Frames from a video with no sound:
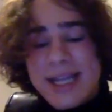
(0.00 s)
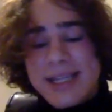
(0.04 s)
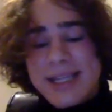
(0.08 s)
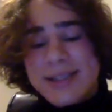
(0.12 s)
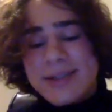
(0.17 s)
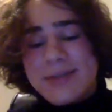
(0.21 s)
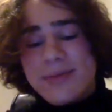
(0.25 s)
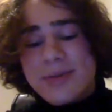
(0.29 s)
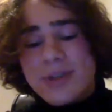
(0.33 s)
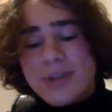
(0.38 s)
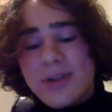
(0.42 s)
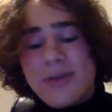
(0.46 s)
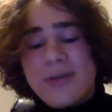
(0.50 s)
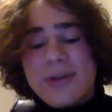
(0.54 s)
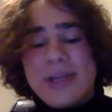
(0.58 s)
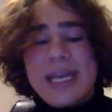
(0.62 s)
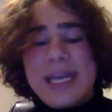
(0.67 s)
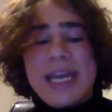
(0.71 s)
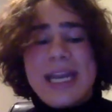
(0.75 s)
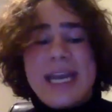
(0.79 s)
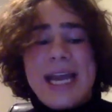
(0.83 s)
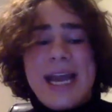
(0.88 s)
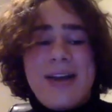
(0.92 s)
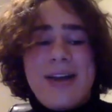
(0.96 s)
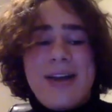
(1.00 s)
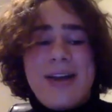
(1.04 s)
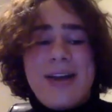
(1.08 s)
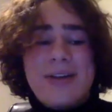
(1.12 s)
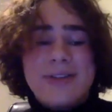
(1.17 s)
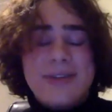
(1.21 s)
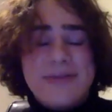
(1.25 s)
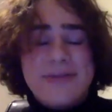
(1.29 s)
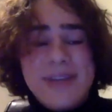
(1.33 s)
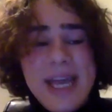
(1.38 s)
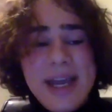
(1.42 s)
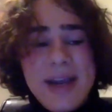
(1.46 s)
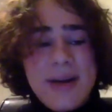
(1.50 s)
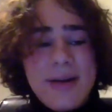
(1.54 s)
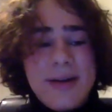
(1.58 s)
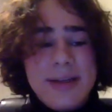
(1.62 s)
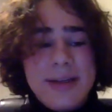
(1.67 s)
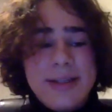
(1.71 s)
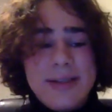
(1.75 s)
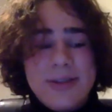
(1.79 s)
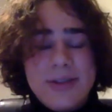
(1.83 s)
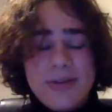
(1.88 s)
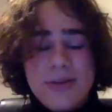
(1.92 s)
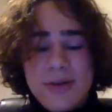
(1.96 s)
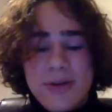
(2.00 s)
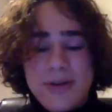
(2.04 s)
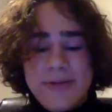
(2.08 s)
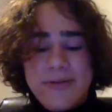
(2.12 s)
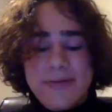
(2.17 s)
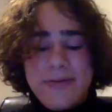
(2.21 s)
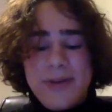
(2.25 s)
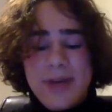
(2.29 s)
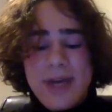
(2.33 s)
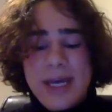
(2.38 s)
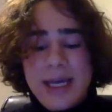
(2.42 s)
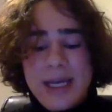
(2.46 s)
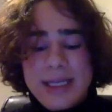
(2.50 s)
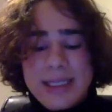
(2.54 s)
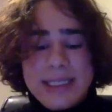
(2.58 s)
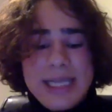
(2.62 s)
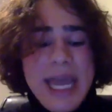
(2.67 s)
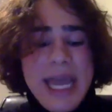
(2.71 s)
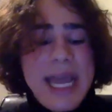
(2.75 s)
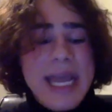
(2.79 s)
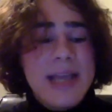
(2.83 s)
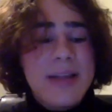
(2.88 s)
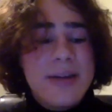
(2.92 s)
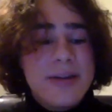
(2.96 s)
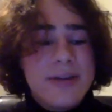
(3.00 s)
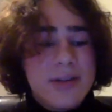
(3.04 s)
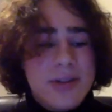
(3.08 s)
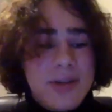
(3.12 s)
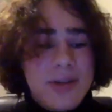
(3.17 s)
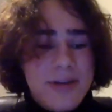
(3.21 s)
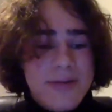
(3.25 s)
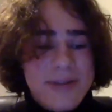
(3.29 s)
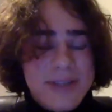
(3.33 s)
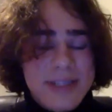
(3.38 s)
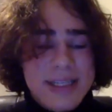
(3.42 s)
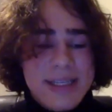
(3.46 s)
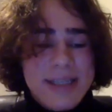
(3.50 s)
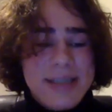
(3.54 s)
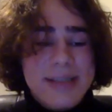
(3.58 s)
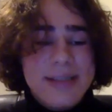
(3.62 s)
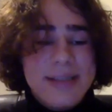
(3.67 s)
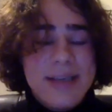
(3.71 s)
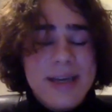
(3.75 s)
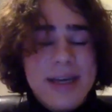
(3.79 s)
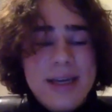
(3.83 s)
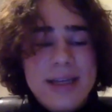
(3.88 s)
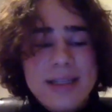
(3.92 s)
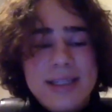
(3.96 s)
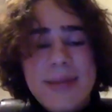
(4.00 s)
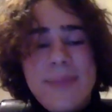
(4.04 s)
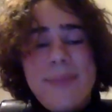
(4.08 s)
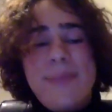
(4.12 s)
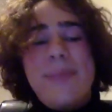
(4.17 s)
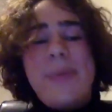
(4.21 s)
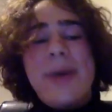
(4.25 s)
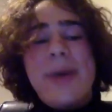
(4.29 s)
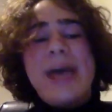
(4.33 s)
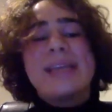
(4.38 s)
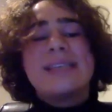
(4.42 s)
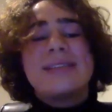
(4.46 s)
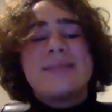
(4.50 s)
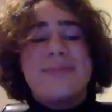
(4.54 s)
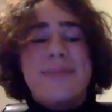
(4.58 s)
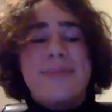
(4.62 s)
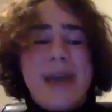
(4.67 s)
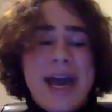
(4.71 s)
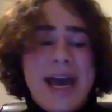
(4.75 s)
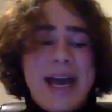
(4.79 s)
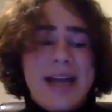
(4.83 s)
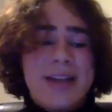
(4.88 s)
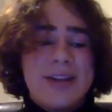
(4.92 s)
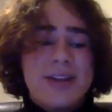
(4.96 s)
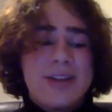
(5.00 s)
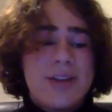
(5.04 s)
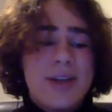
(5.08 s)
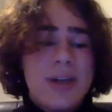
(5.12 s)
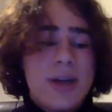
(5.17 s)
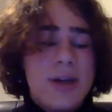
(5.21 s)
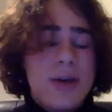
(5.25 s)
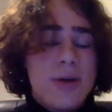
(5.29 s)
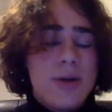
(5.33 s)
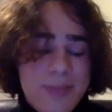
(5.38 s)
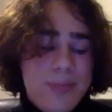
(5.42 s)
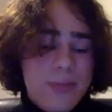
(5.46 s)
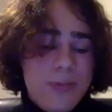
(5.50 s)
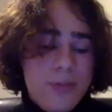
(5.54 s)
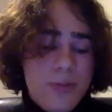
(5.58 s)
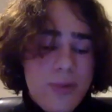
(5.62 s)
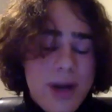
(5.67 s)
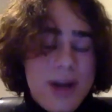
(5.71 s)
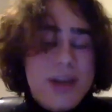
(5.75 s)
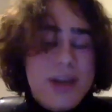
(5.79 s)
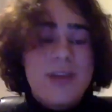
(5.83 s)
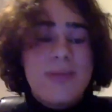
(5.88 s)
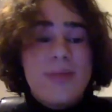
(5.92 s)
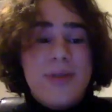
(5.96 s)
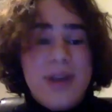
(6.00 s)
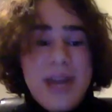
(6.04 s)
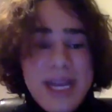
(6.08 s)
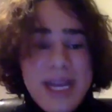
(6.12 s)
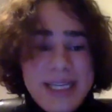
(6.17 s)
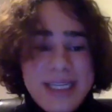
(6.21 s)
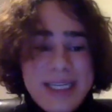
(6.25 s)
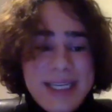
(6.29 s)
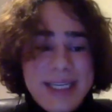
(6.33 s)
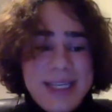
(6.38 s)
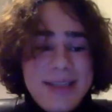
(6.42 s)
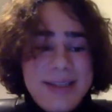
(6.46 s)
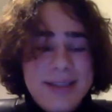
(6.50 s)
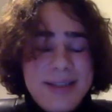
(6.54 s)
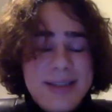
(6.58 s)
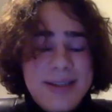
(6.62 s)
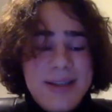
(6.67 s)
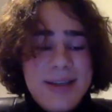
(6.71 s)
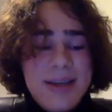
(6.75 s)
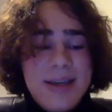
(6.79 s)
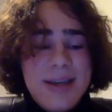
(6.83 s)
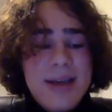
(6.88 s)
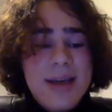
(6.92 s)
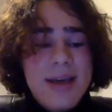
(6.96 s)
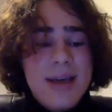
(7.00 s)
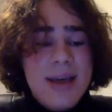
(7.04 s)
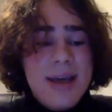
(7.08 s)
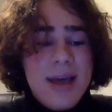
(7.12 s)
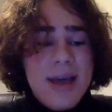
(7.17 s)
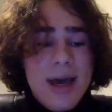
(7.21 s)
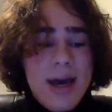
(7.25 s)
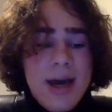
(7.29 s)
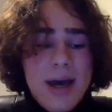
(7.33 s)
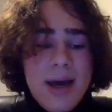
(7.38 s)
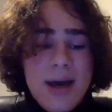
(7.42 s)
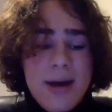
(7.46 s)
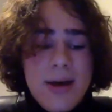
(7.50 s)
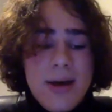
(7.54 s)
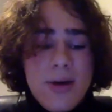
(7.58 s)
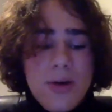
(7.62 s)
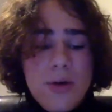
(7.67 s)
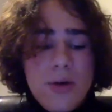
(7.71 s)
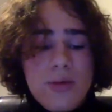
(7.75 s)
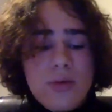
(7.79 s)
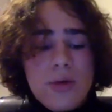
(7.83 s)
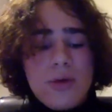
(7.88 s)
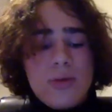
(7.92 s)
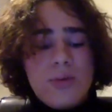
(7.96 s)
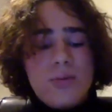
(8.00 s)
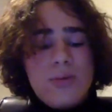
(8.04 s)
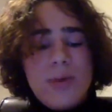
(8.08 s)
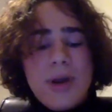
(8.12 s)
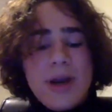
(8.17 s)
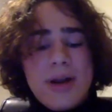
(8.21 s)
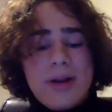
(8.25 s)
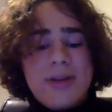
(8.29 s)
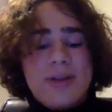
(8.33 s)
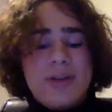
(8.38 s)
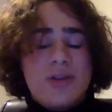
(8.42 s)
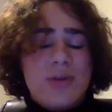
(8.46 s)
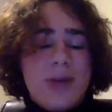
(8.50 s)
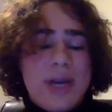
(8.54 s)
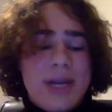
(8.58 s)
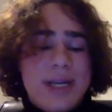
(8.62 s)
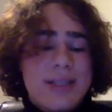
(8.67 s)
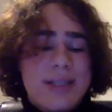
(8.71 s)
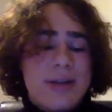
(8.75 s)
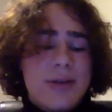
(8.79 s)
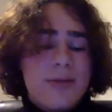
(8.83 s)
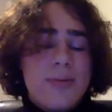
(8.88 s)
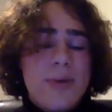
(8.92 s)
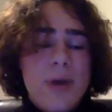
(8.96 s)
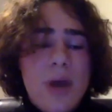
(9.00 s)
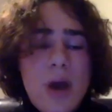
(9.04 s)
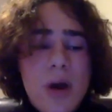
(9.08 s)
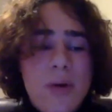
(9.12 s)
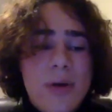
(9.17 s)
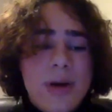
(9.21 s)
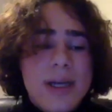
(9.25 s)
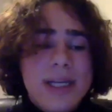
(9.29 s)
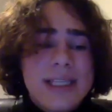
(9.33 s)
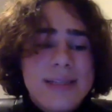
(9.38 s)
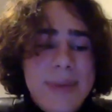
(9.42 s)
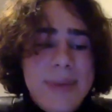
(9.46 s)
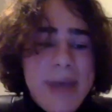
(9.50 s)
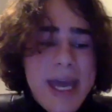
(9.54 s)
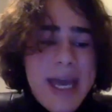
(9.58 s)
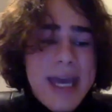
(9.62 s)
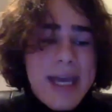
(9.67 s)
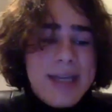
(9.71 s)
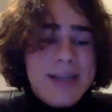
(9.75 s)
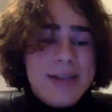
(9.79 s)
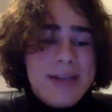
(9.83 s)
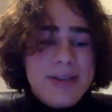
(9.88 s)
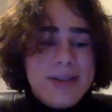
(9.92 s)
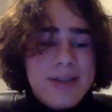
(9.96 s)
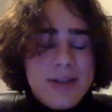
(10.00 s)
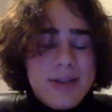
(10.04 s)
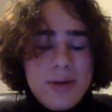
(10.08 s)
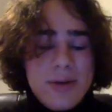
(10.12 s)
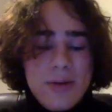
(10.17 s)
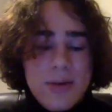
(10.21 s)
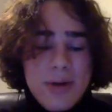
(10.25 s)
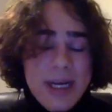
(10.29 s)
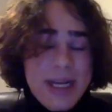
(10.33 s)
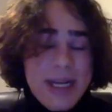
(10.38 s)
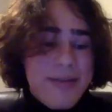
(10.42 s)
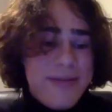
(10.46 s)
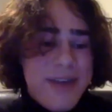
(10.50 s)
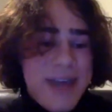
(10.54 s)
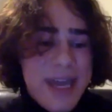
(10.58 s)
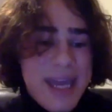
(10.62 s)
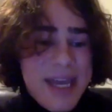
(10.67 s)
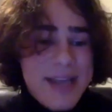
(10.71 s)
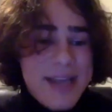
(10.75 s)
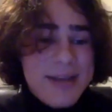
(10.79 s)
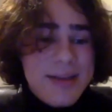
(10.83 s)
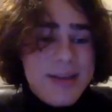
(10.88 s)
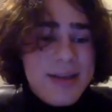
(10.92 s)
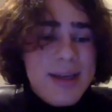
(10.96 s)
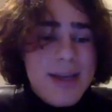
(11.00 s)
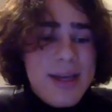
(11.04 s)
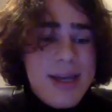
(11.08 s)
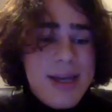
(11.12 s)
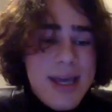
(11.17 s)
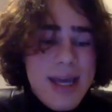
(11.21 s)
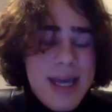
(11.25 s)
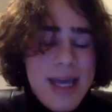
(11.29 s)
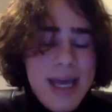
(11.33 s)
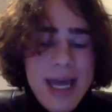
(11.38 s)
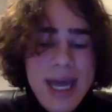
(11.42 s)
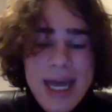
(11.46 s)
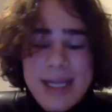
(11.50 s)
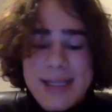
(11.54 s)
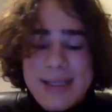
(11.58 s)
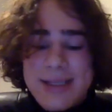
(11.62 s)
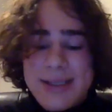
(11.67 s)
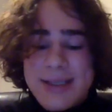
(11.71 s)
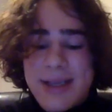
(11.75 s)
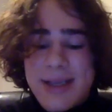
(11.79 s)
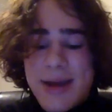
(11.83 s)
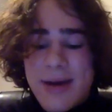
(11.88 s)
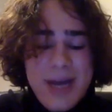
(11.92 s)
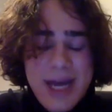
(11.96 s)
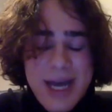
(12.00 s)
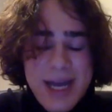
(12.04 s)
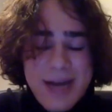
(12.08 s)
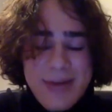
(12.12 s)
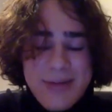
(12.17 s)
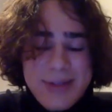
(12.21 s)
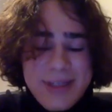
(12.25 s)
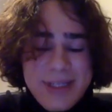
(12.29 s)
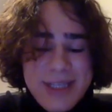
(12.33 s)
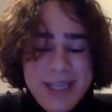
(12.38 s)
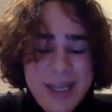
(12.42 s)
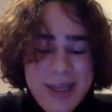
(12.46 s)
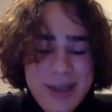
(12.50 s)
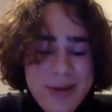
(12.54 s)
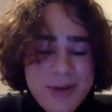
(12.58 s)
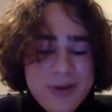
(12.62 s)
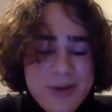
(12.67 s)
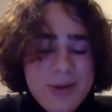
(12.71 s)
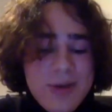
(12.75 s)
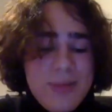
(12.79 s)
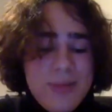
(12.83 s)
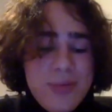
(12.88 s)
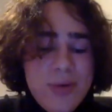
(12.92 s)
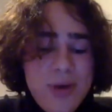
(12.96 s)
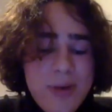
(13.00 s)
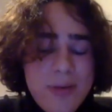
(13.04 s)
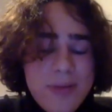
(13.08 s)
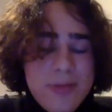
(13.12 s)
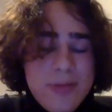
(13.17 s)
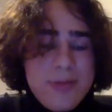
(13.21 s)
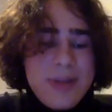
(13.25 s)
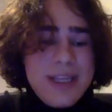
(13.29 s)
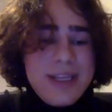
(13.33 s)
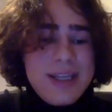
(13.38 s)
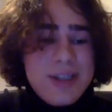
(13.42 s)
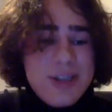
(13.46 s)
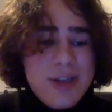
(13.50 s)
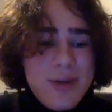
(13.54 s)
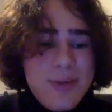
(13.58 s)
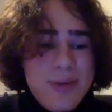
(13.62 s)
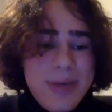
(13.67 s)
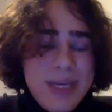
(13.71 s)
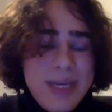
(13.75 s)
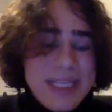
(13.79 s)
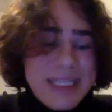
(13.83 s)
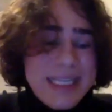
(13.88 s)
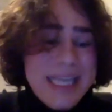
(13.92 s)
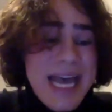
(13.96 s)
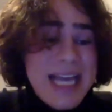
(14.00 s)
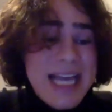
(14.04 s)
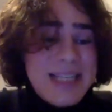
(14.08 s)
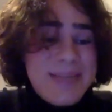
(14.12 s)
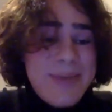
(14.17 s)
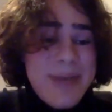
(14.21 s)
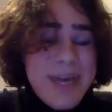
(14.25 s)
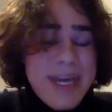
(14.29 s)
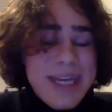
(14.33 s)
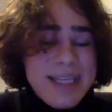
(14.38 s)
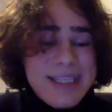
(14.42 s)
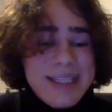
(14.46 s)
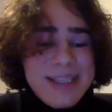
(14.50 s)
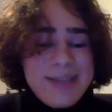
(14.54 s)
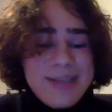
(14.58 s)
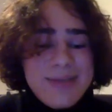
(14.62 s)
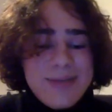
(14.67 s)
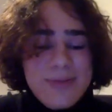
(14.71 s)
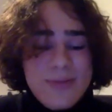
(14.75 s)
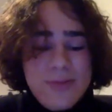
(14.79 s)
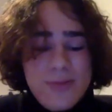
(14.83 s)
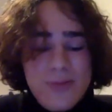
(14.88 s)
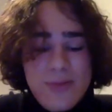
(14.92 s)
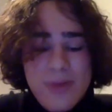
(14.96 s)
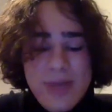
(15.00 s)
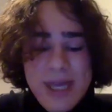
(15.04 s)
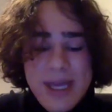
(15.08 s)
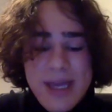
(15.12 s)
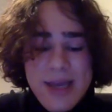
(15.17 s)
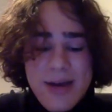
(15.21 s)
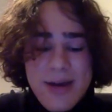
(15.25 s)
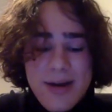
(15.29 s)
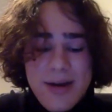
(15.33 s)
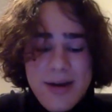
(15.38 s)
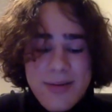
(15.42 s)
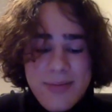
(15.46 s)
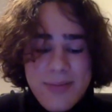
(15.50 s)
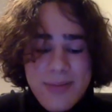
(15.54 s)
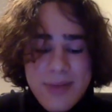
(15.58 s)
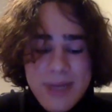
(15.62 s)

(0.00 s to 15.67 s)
What you're going to get at House of Jaeger is sort of tailored services to best match where the brand is, or where they're trying to grow or expand or innovate. And so I would say those are probably the two biggest aspects. Is we are